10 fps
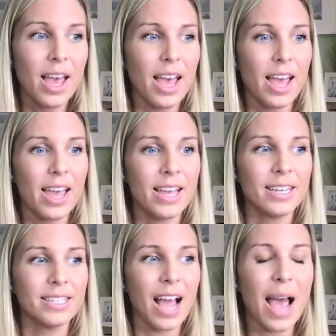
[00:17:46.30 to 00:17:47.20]

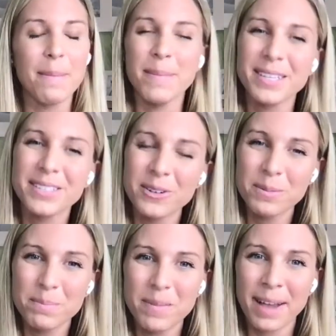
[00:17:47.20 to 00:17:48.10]
and I miss
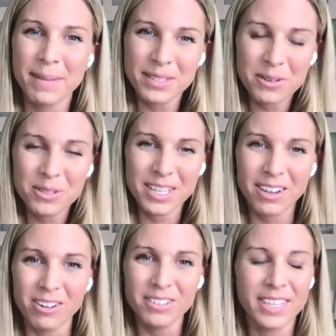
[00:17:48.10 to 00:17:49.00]
those giggles.